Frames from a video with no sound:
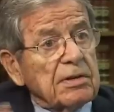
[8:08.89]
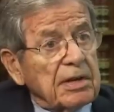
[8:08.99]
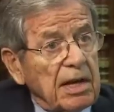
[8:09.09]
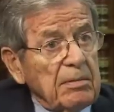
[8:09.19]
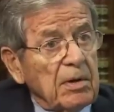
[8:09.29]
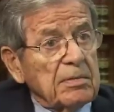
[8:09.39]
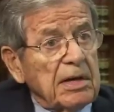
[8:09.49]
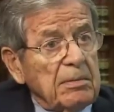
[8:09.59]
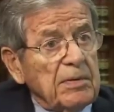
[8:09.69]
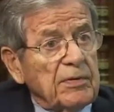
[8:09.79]
and it came up,
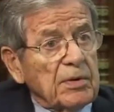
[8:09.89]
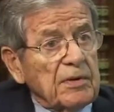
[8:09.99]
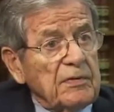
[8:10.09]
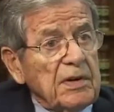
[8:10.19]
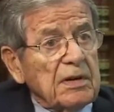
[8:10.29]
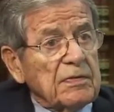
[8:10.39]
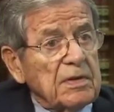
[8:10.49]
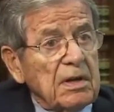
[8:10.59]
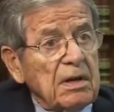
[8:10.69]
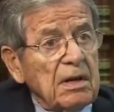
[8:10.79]
came before the
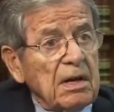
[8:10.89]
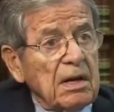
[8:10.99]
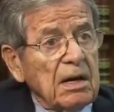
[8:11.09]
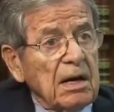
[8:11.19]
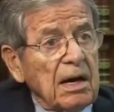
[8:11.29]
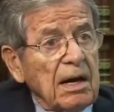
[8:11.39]
fifth uh,